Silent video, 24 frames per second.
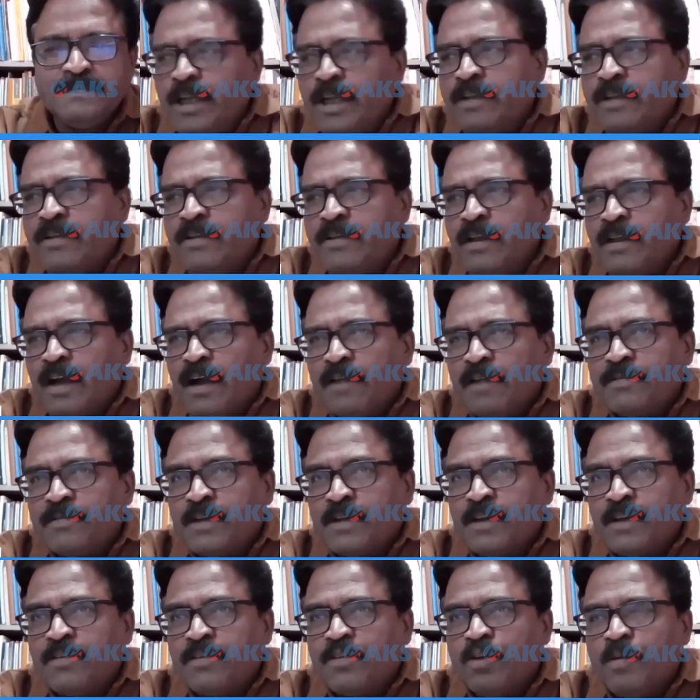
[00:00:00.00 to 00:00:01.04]
think
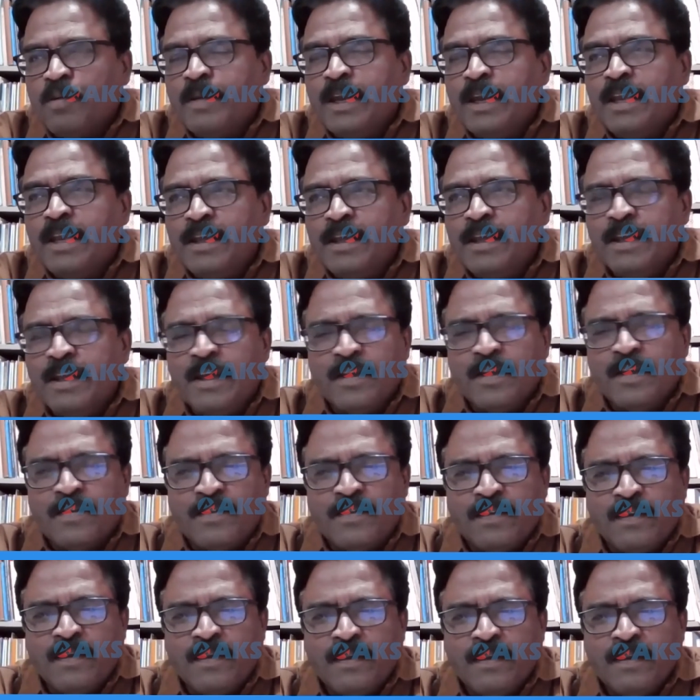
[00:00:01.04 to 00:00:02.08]
after so many
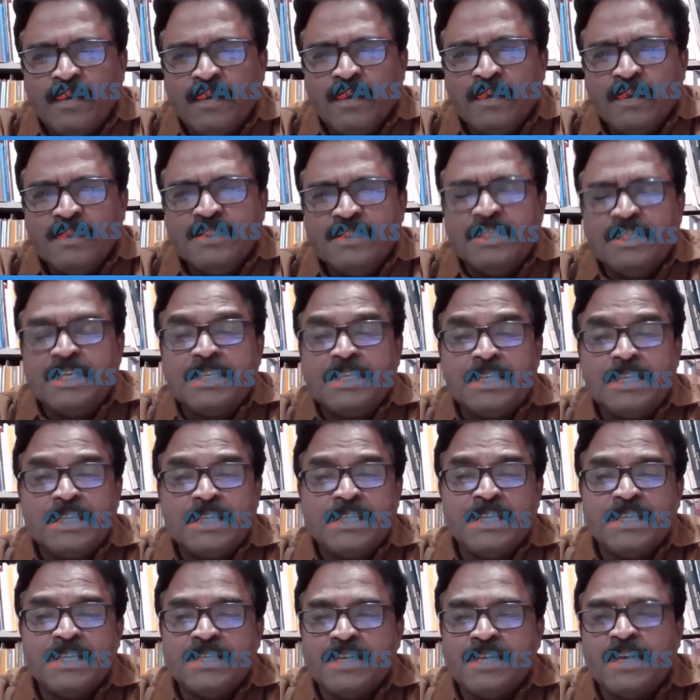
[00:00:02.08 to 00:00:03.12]
years,
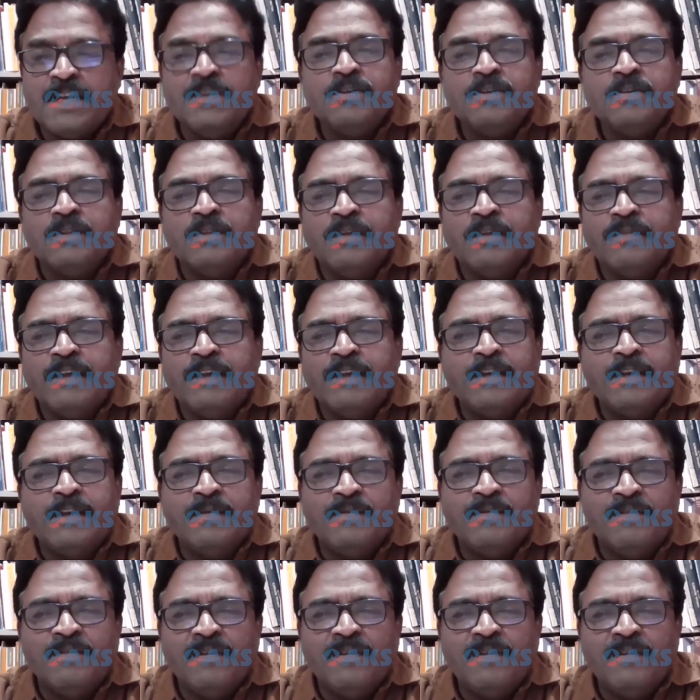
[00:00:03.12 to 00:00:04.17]
justice is done to the
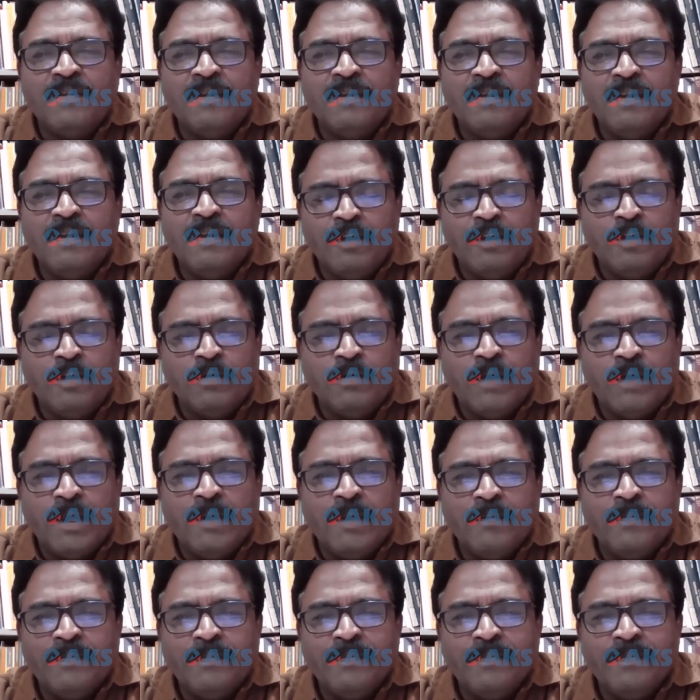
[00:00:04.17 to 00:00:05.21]
victims even
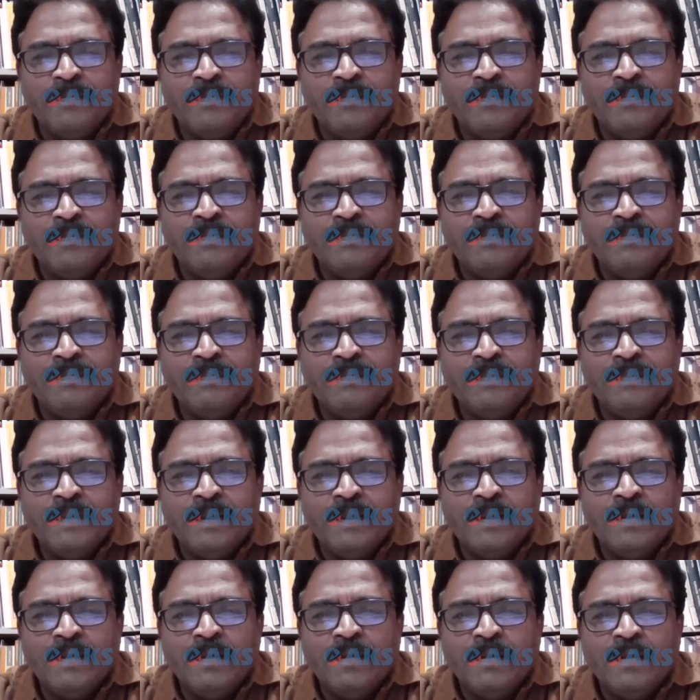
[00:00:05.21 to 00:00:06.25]
today?
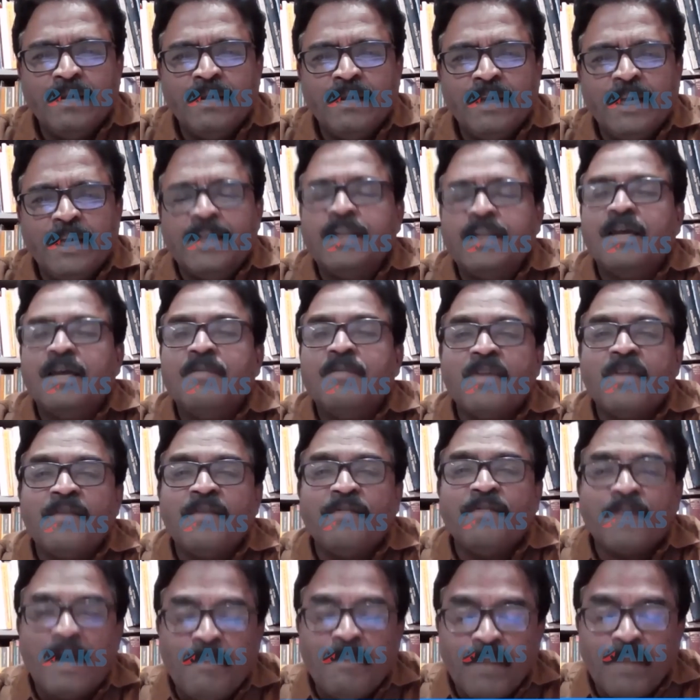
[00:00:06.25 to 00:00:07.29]
In terms
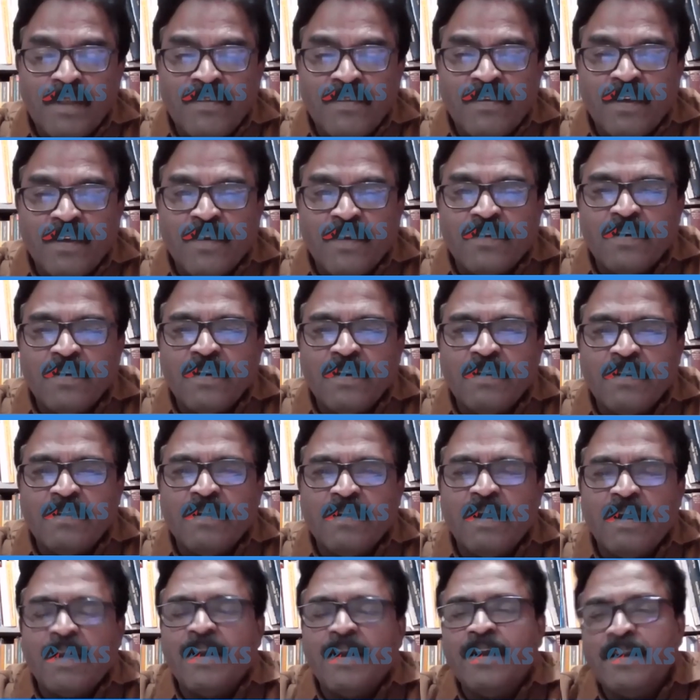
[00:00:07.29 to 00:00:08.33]
of
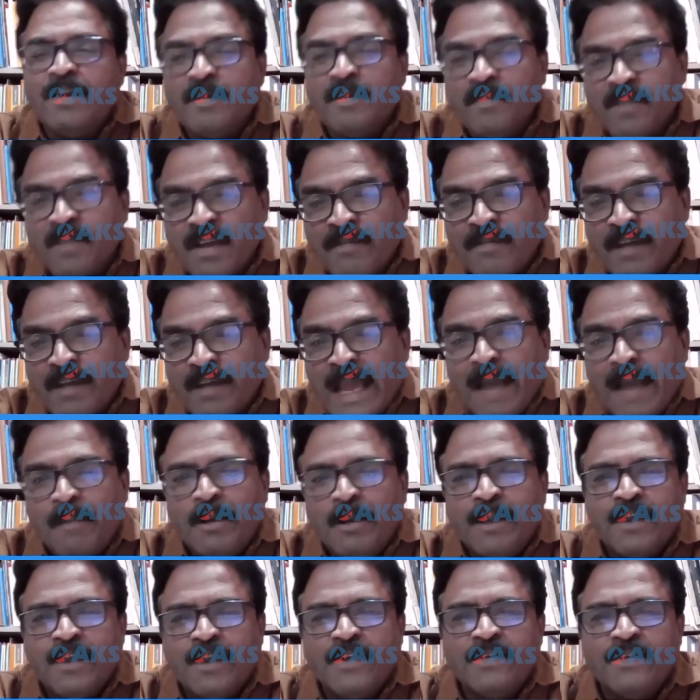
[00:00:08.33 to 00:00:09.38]
compensation or in terms of
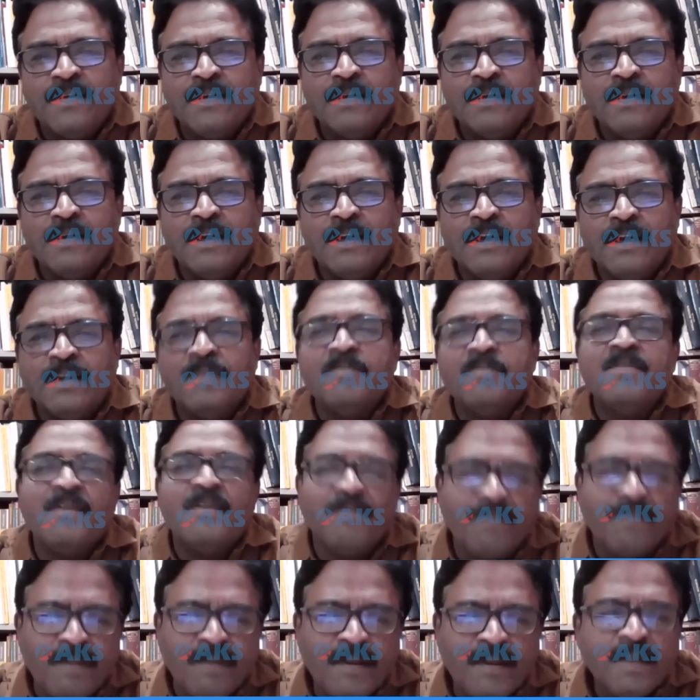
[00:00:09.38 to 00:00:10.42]
rehabilitation, in terms
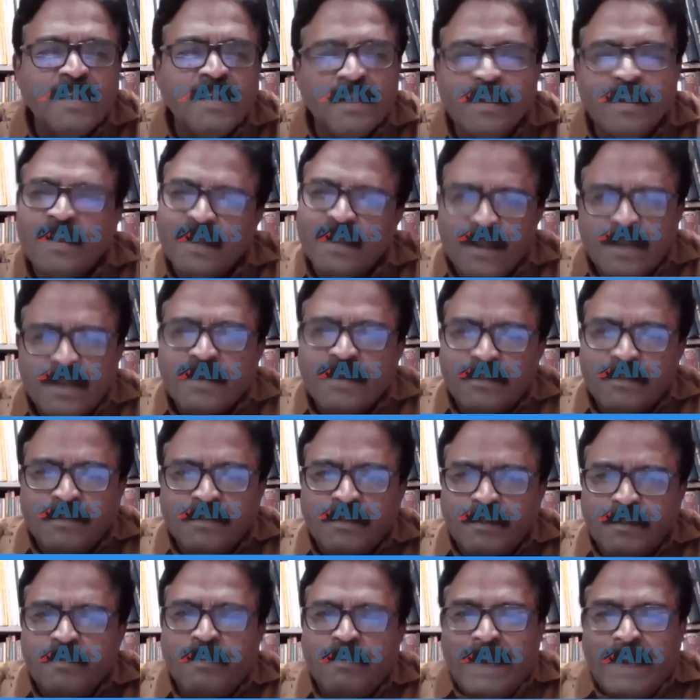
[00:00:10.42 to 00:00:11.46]
of
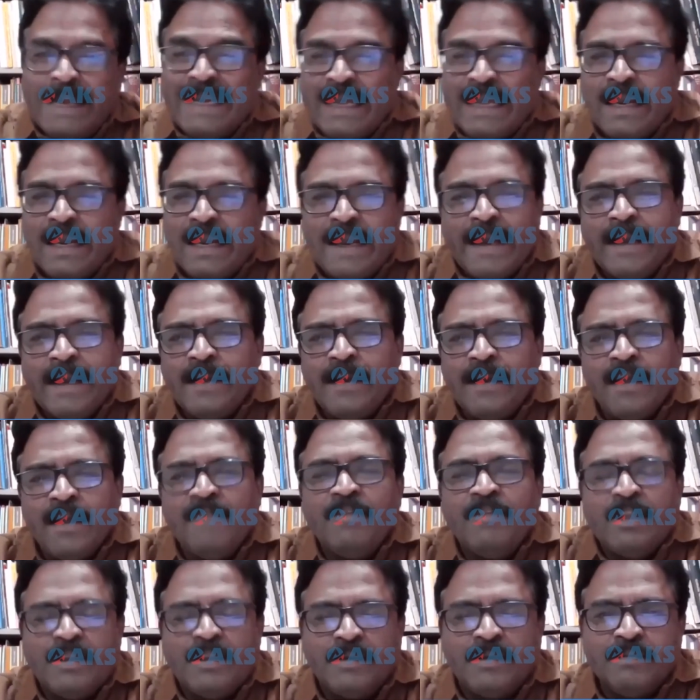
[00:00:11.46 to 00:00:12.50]
medical aid,
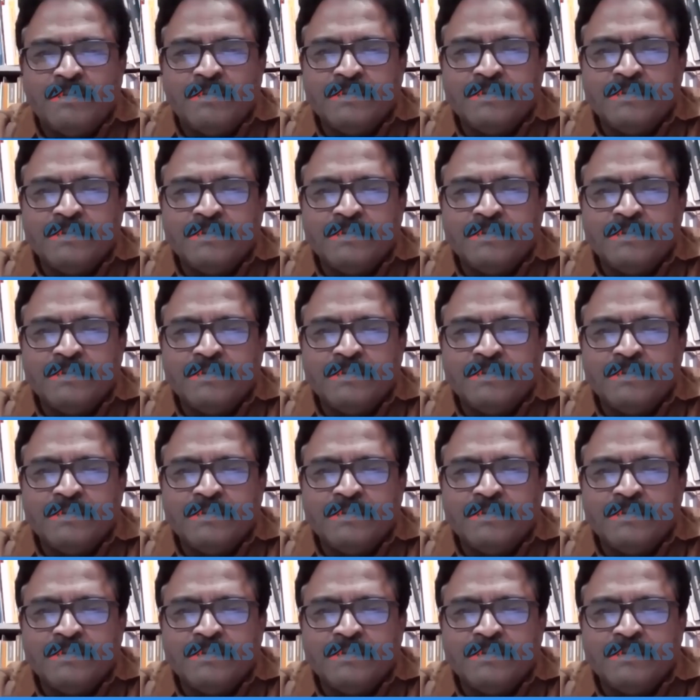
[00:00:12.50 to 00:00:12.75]
everything.